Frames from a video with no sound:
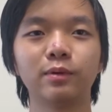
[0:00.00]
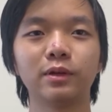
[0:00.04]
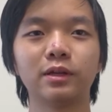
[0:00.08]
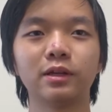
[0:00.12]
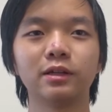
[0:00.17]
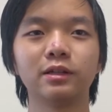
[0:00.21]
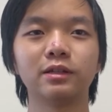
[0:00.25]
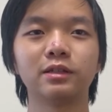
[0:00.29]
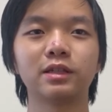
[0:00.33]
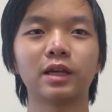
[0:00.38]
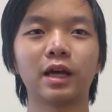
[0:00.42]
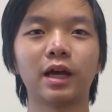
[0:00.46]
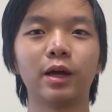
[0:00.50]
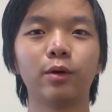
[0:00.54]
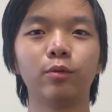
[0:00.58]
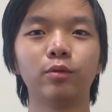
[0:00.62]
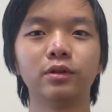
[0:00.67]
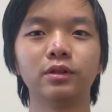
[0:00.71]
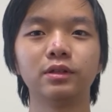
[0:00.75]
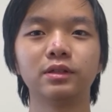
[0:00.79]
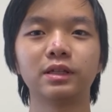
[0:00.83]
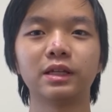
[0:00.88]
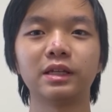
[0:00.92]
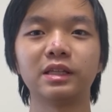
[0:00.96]
because I
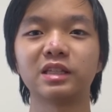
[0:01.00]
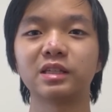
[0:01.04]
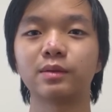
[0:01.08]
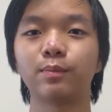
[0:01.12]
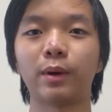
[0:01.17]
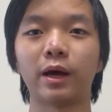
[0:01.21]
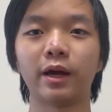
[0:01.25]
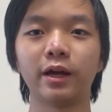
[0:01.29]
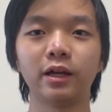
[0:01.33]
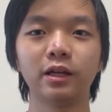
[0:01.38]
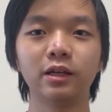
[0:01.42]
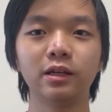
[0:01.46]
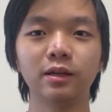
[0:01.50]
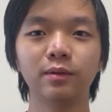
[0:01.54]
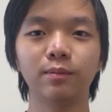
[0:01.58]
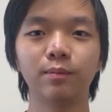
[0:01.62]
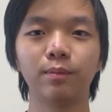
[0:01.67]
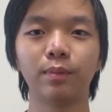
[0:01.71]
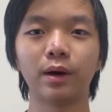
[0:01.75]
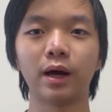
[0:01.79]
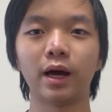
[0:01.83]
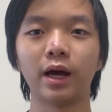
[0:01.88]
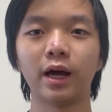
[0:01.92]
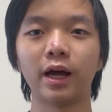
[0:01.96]
was inspired
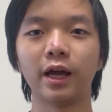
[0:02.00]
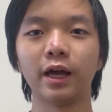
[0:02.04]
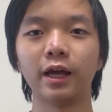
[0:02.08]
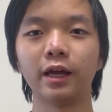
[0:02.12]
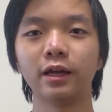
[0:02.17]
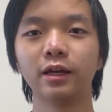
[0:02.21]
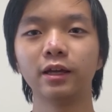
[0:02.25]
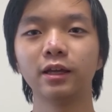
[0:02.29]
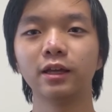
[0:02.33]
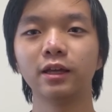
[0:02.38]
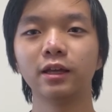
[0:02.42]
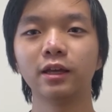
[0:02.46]
by